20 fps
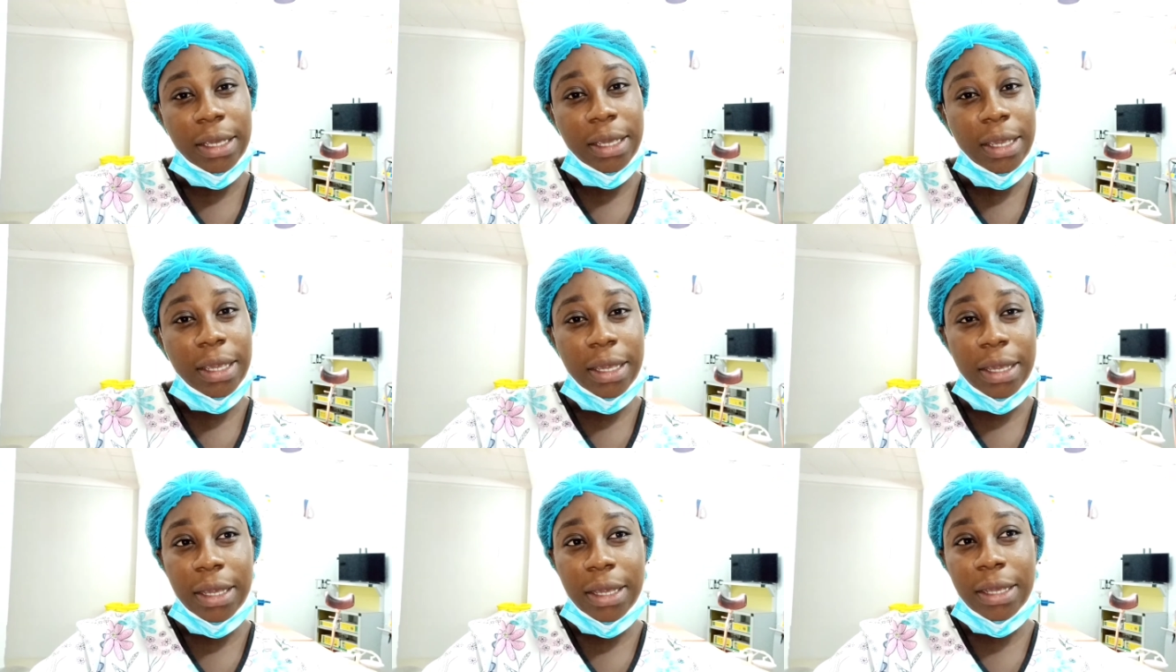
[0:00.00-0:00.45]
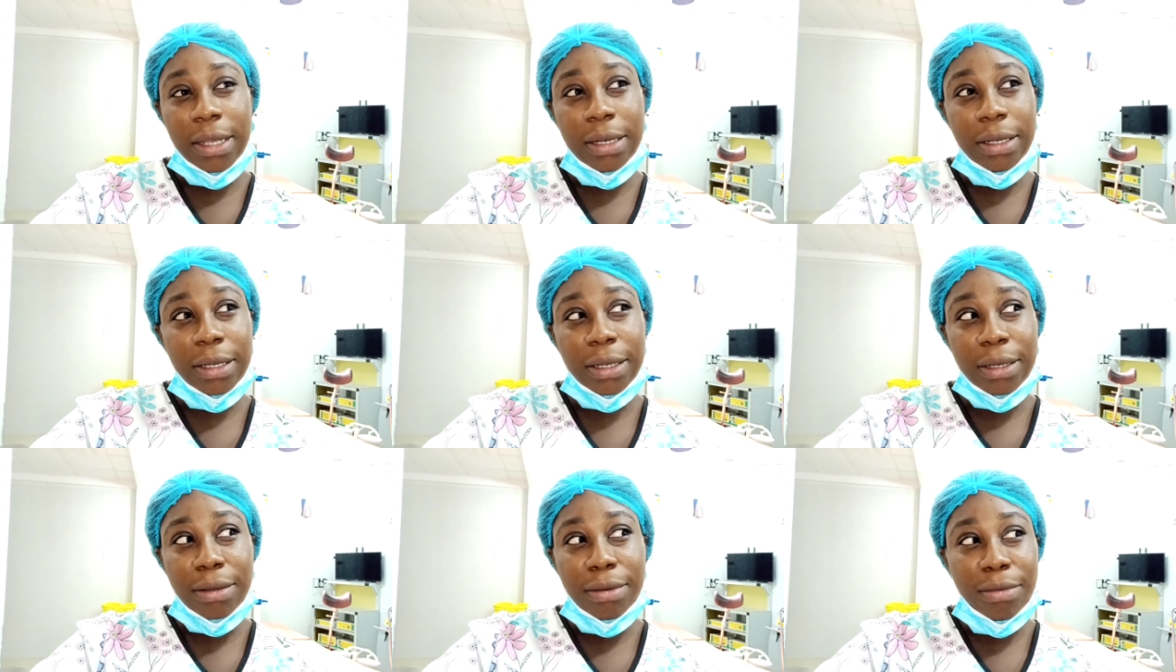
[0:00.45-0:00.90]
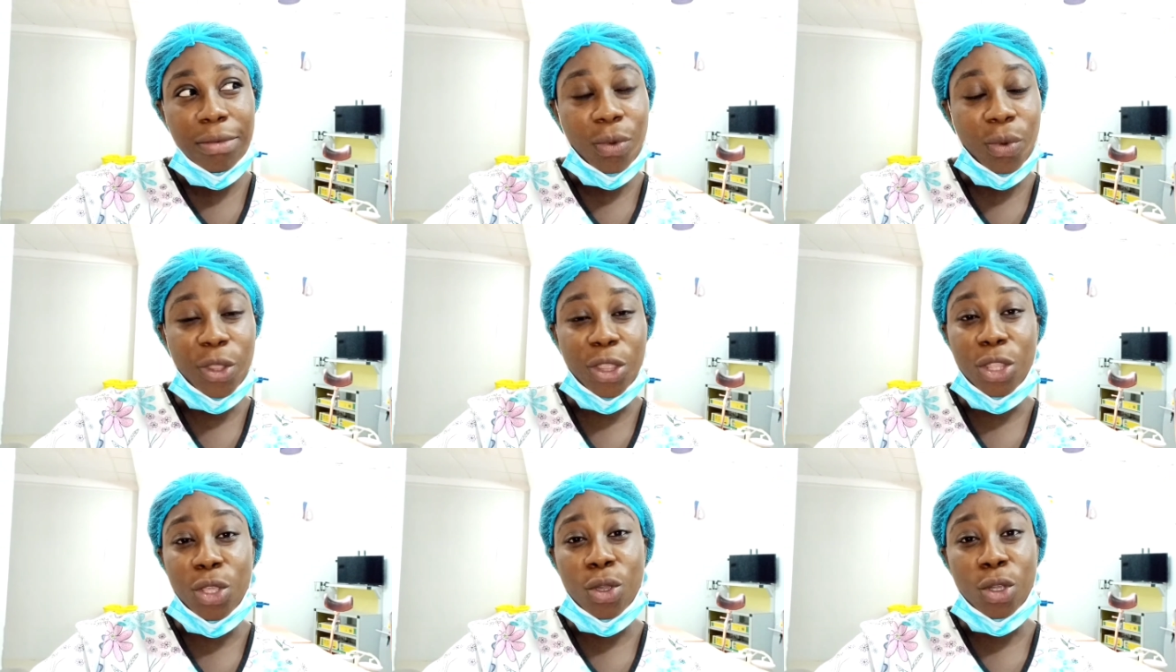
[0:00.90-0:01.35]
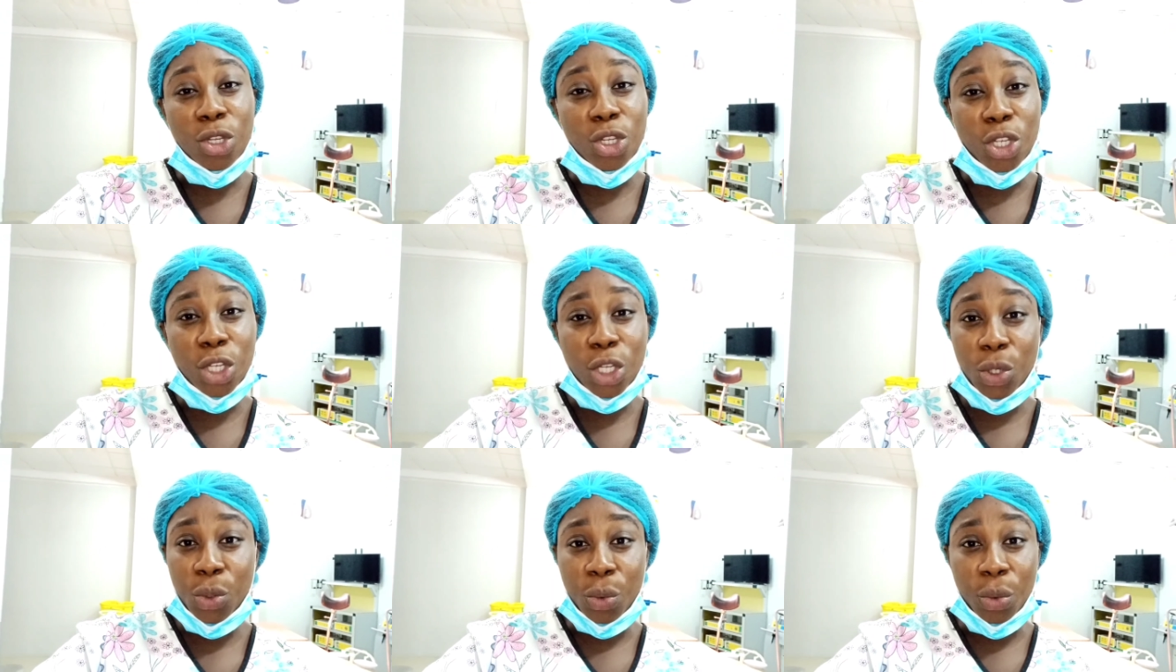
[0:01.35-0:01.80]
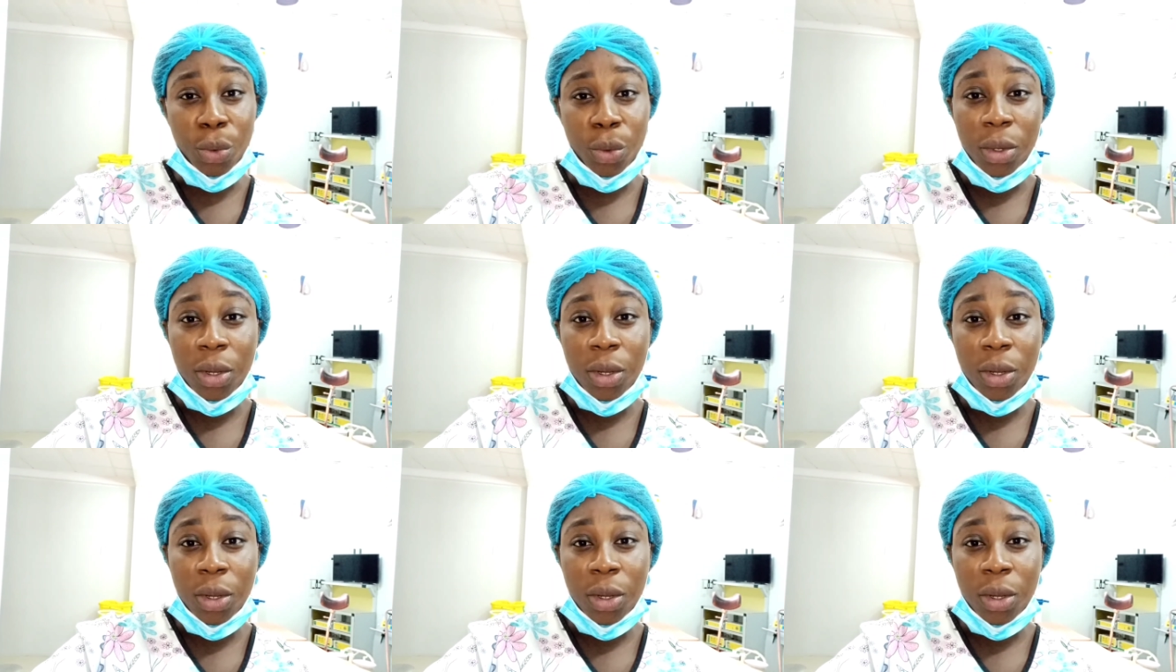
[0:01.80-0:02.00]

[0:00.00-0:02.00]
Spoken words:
And with your shoe,